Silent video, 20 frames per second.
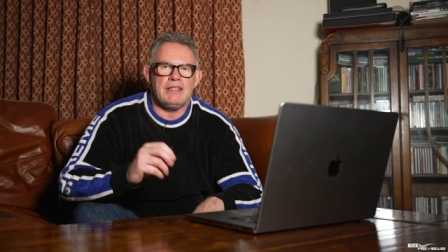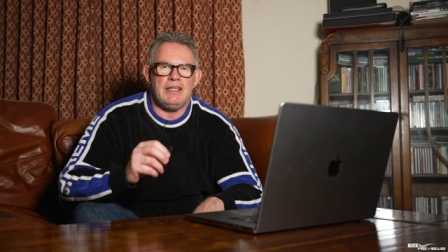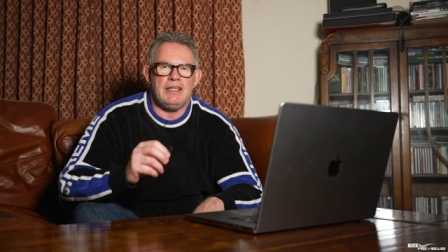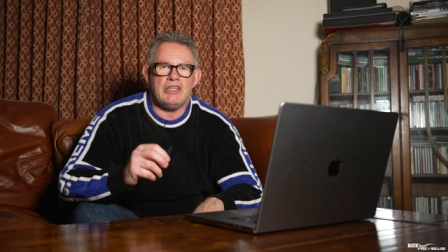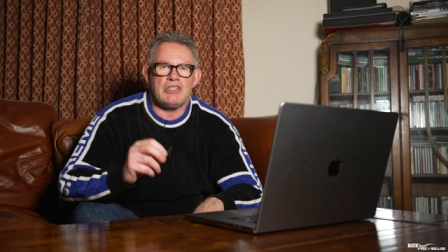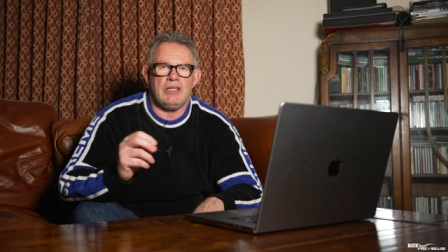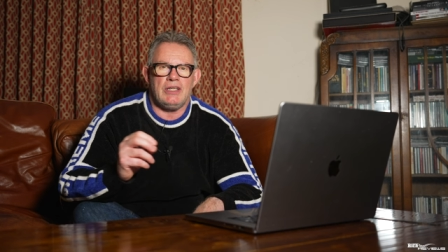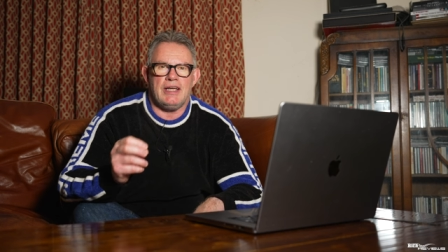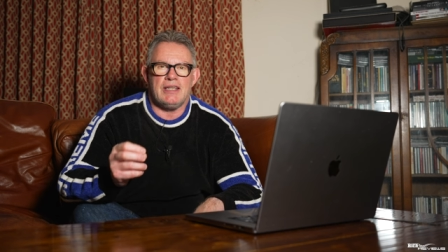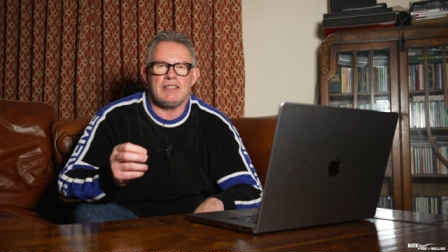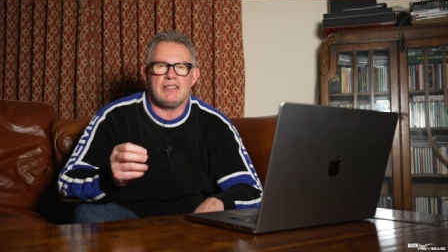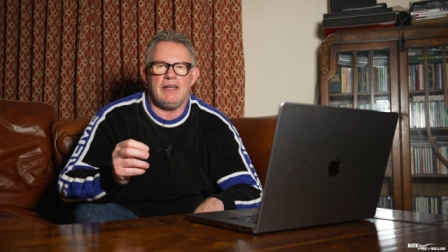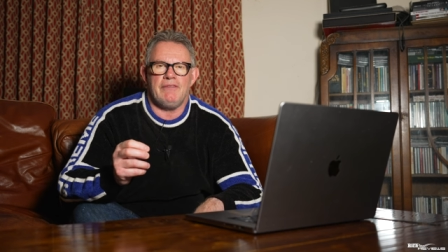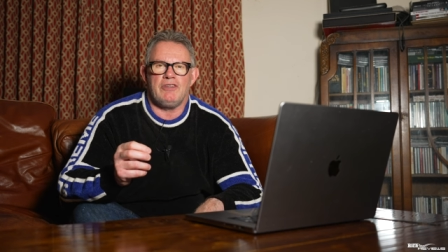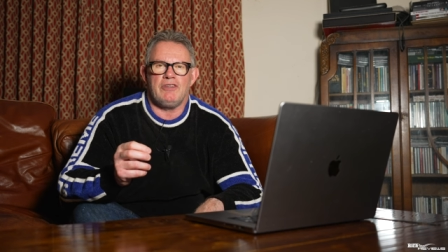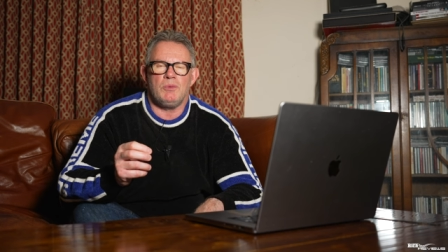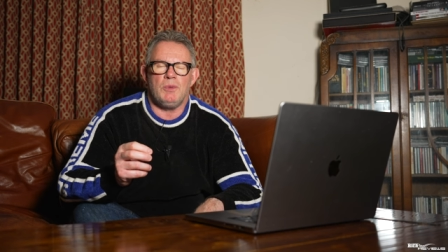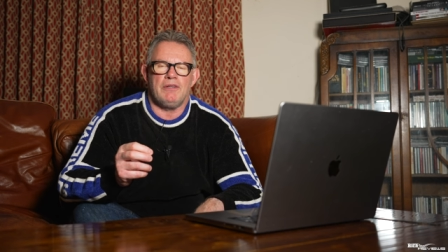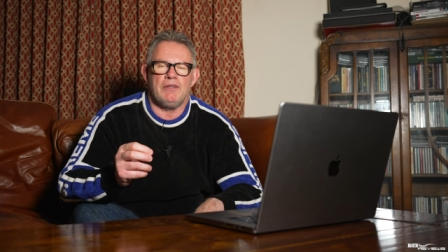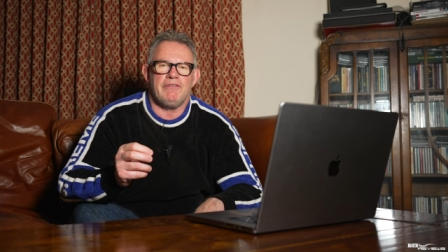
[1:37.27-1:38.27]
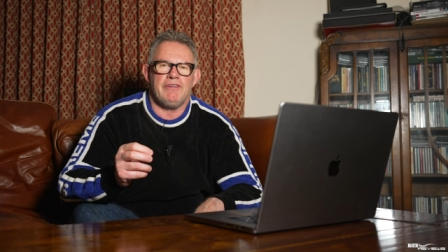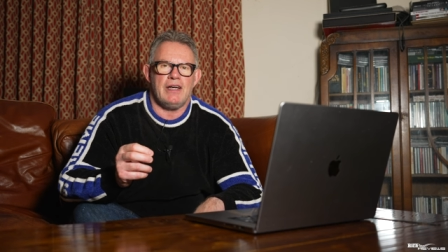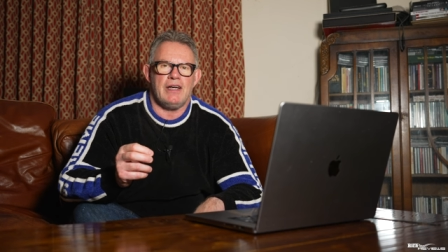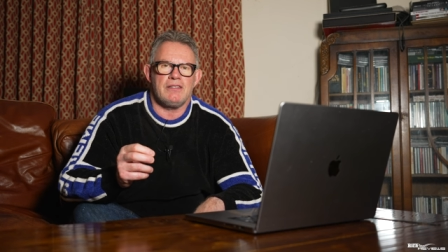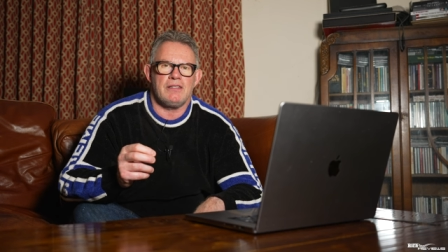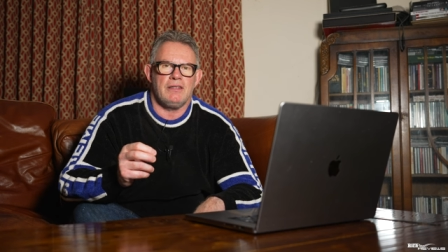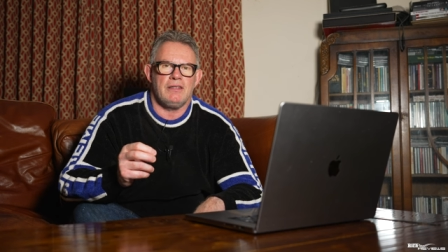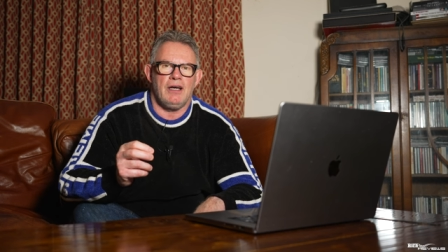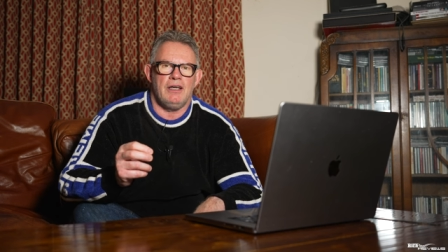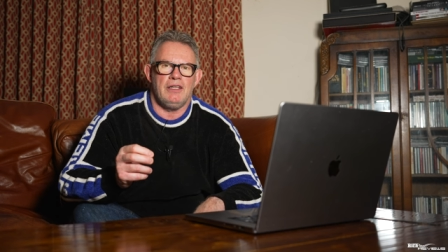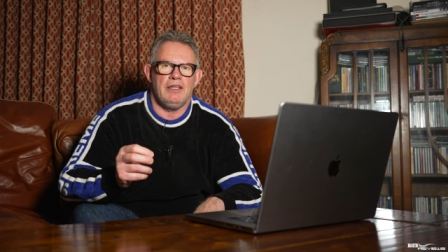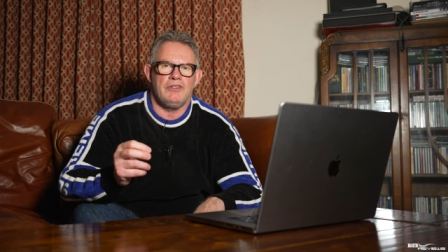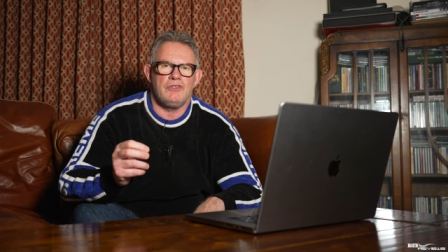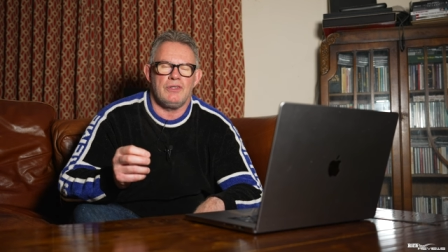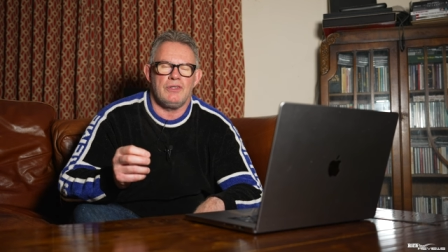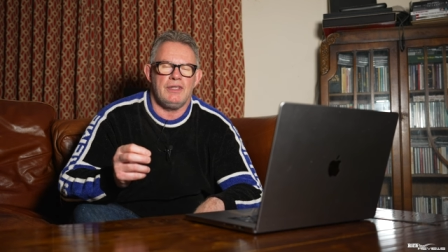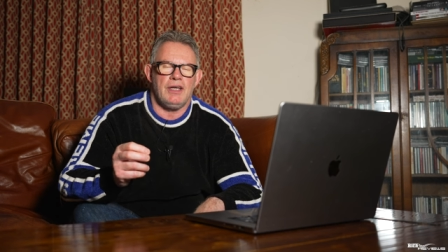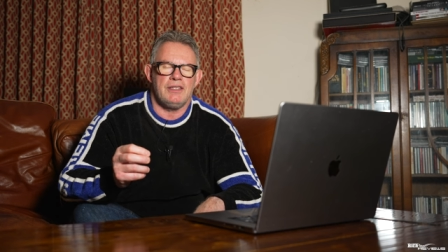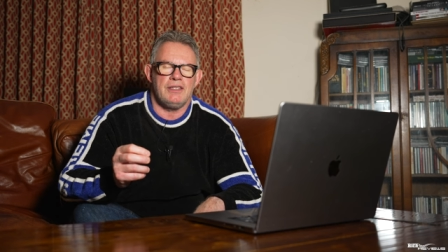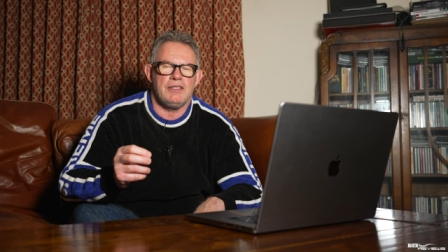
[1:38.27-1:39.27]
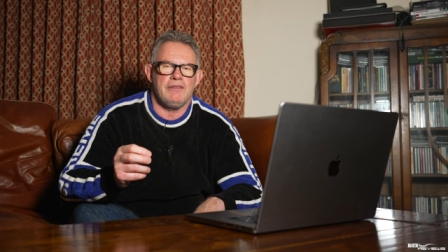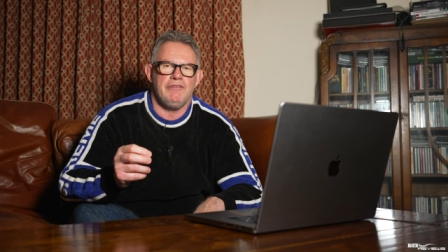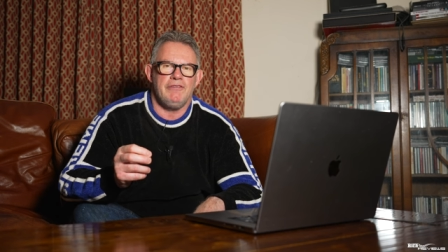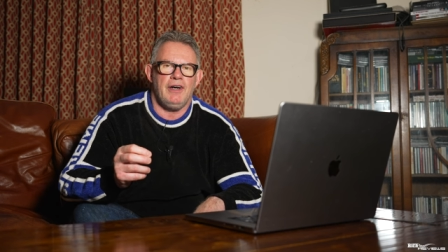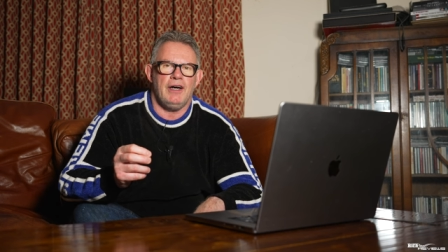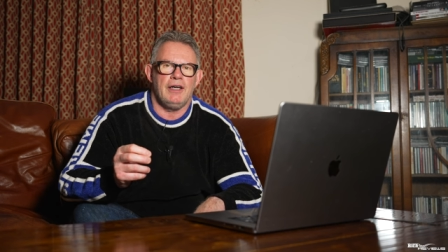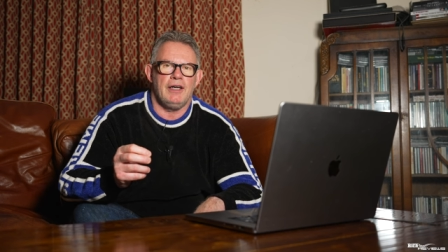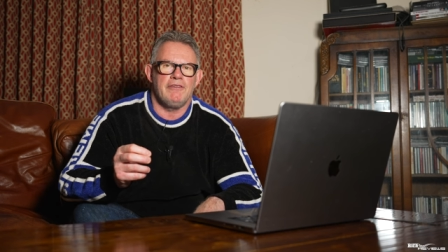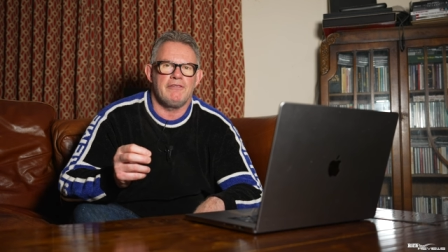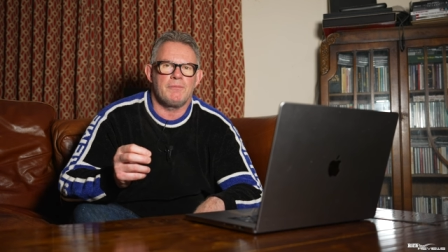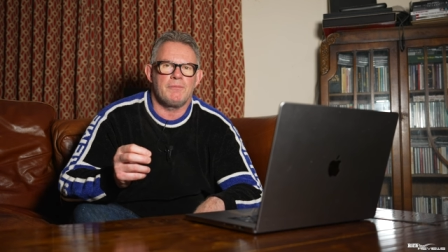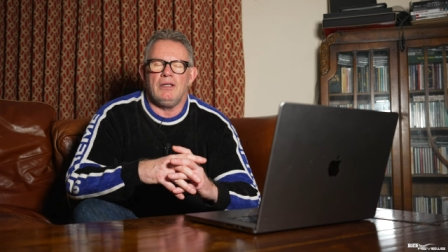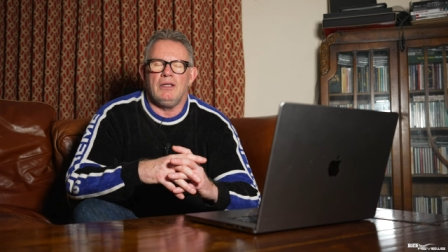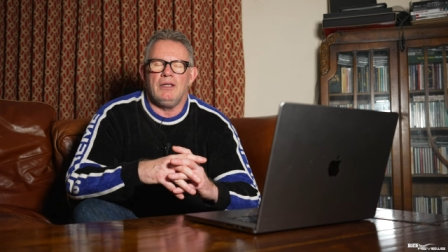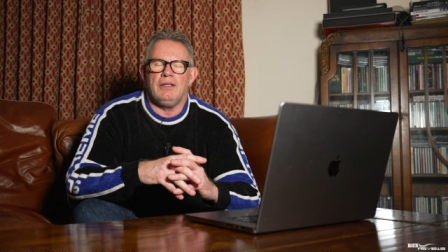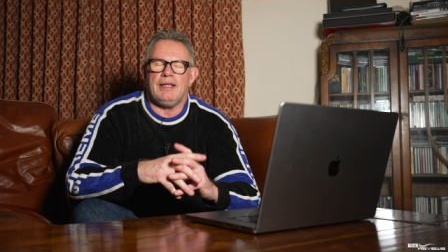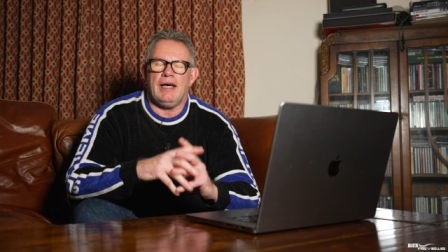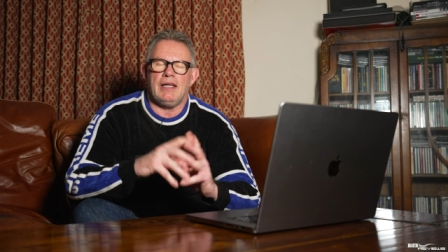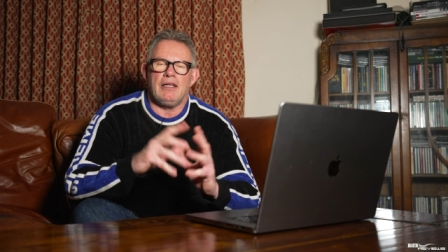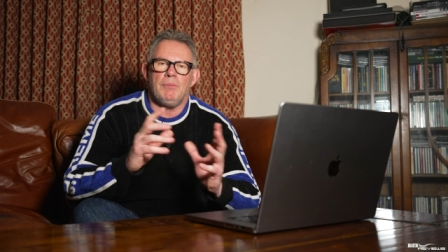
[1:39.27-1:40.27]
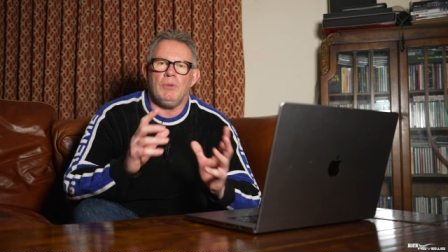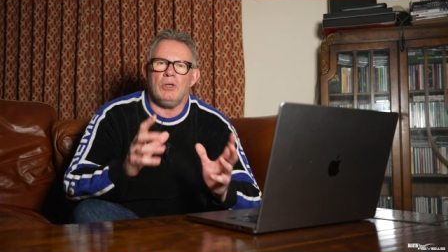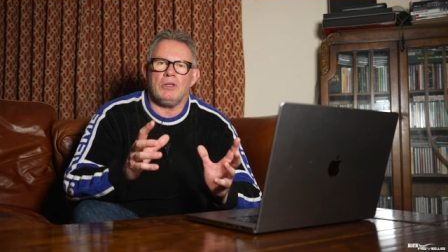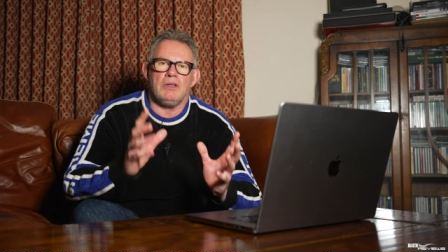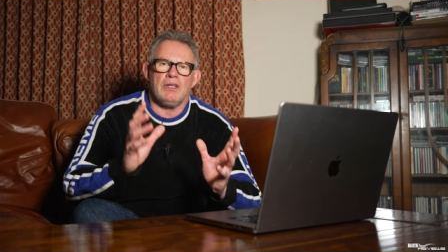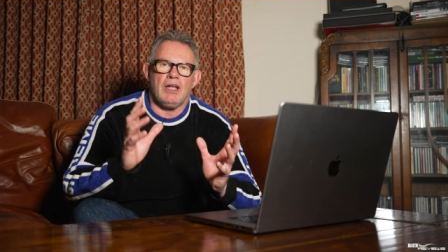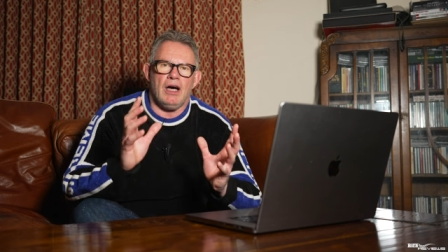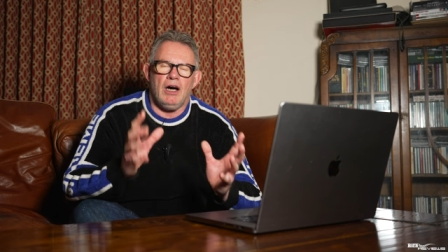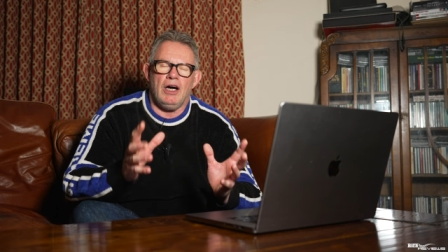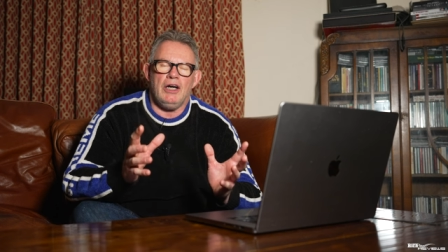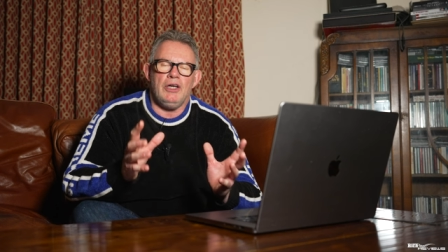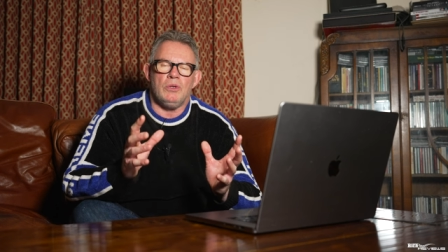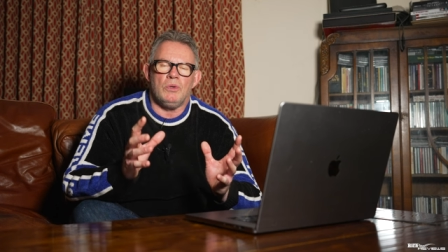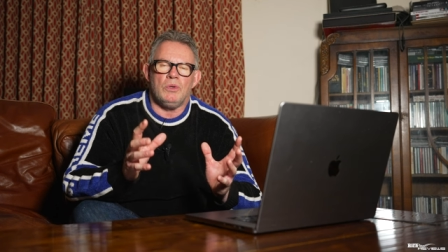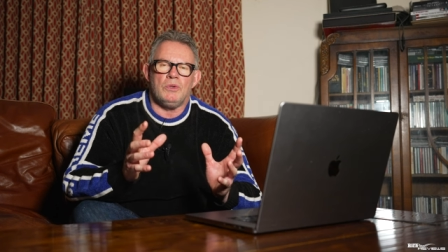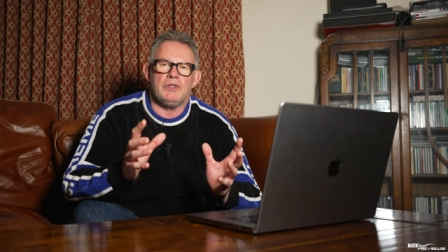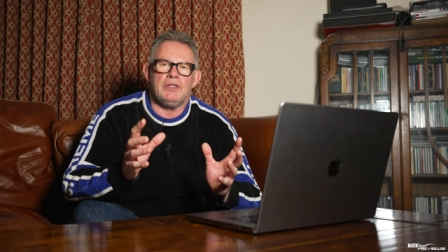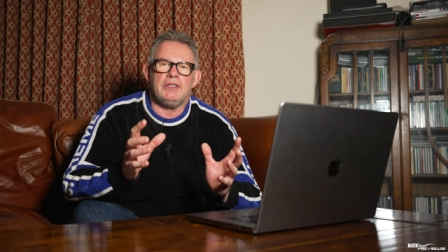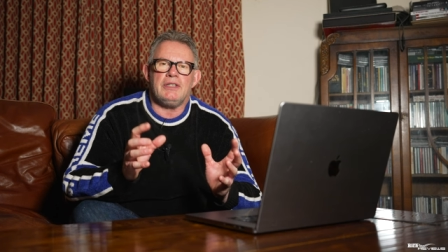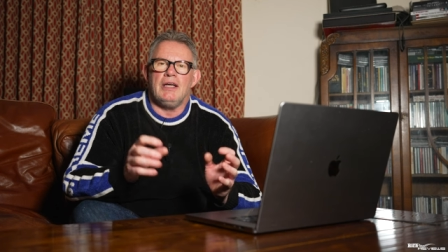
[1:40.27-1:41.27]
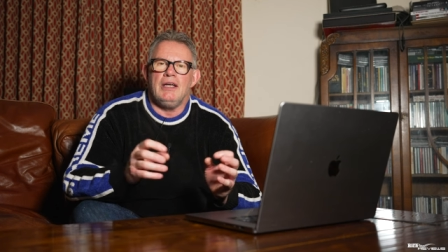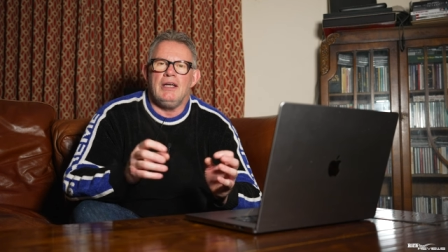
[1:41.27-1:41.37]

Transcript: initially at 71,995. Now, the model that I ordered